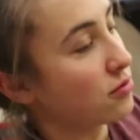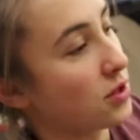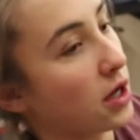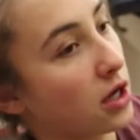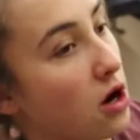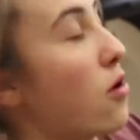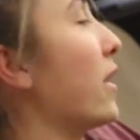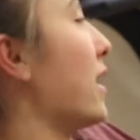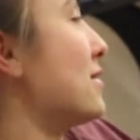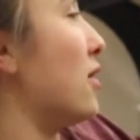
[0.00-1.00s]
And I was like, oh,
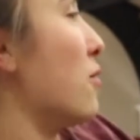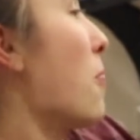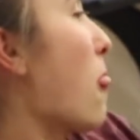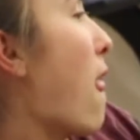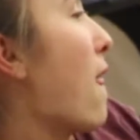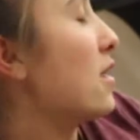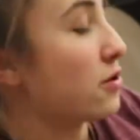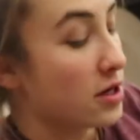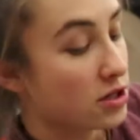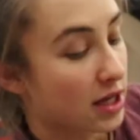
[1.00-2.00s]
I guess so.
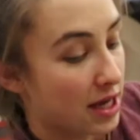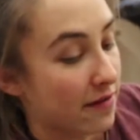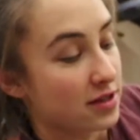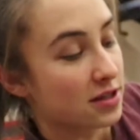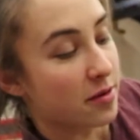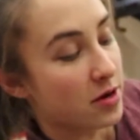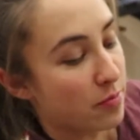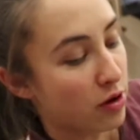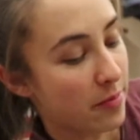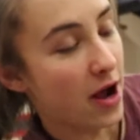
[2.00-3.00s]
So he just like gave it to somebody
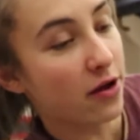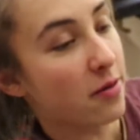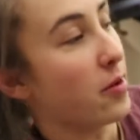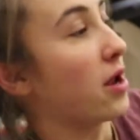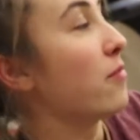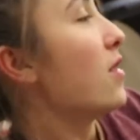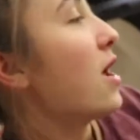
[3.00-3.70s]
and put it back on the bed.